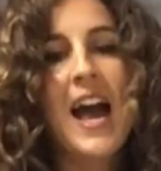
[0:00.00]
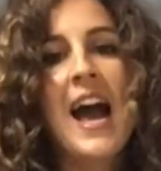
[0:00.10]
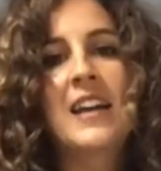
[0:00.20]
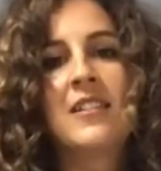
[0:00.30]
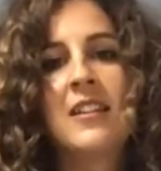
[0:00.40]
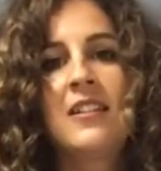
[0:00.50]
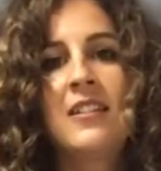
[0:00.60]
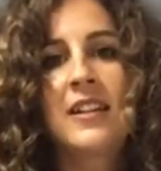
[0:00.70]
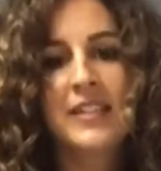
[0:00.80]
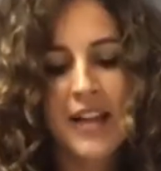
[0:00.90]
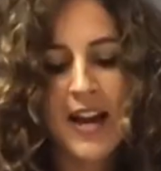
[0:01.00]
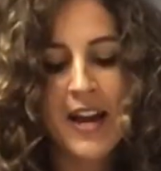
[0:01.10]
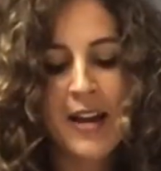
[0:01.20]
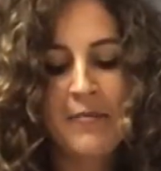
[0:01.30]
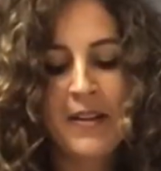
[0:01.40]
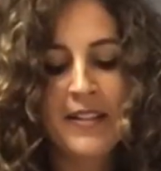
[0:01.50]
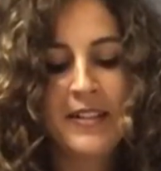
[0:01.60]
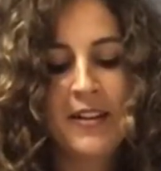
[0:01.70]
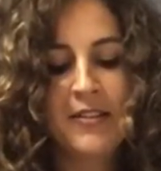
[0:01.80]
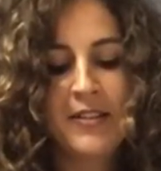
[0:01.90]
add a little at a time
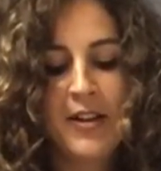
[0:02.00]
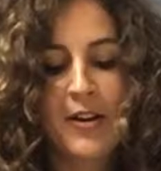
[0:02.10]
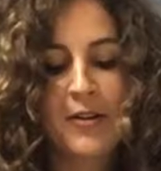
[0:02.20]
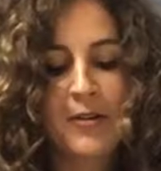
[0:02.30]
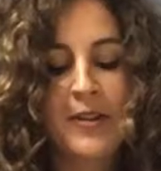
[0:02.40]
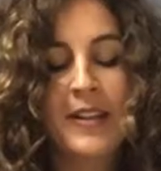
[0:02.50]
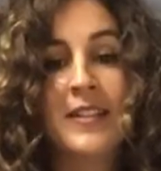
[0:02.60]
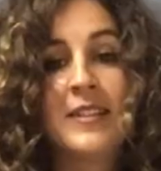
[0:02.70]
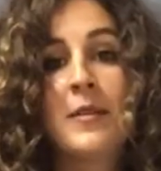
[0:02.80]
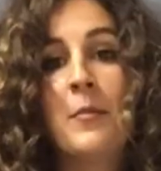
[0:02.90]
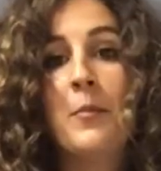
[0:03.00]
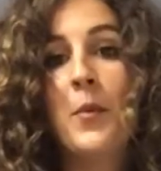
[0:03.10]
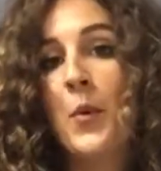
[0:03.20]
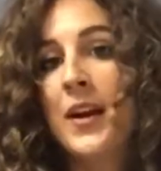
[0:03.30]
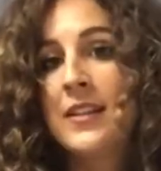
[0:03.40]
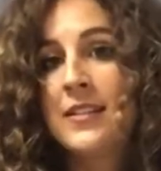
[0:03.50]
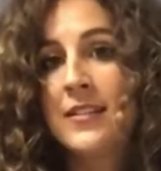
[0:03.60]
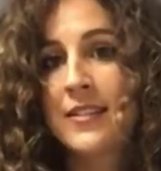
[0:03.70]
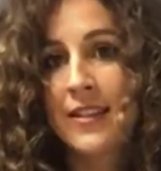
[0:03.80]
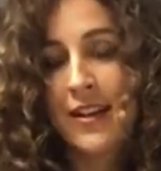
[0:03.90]
until dough is
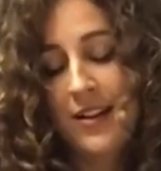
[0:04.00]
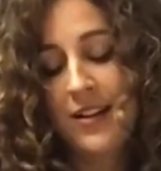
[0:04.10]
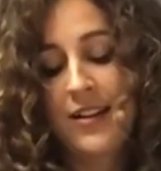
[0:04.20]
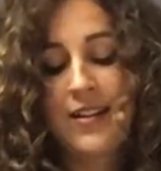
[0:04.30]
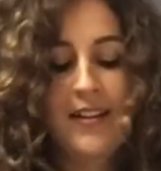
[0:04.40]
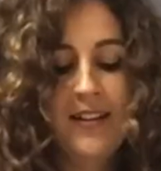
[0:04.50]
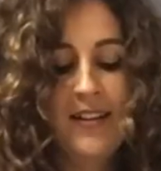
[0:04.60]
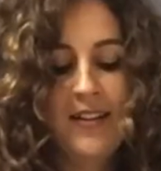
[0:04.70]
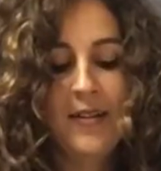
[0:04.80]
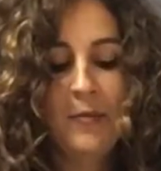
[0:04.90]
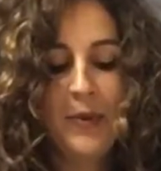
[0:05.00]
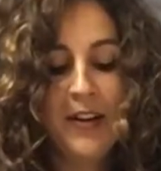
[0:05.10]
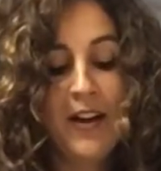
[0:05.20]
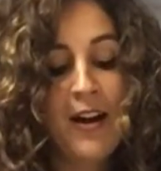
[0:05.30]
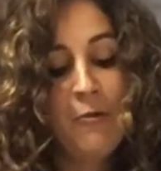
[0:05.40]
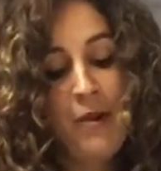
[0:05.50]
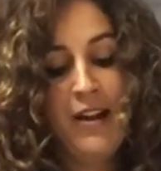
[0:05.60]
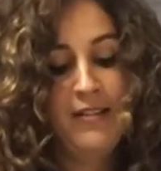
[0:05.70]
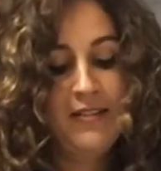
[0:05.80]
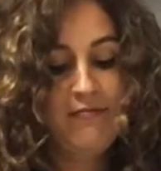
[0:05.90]
moist but not
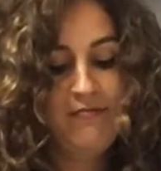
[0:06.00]
wet.